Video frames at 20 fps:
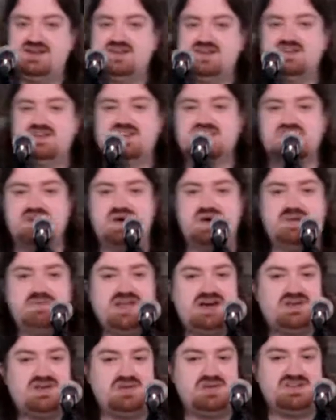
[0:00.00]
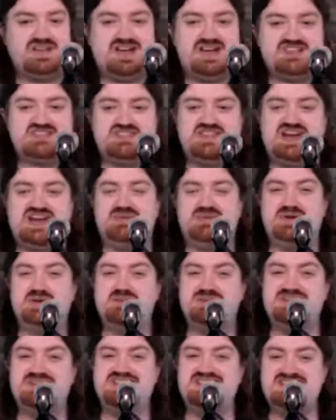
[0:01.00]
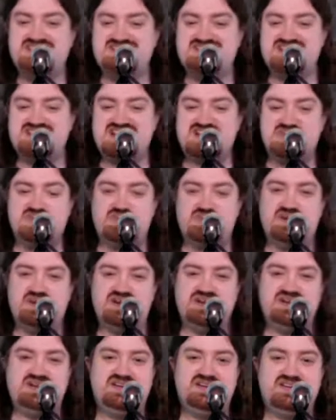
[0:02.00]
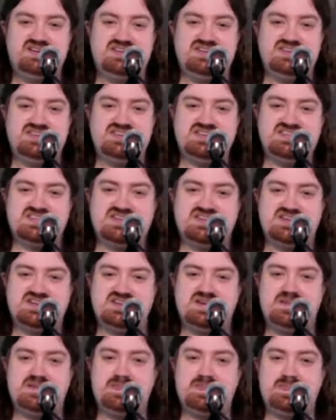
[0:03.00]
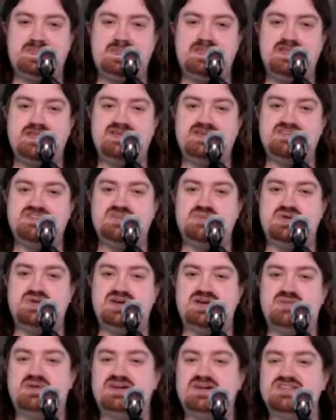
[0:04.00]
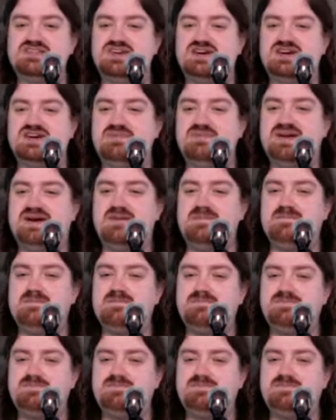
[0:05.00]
So I'm not going to answer that one, but the second one is the one I want to talk about.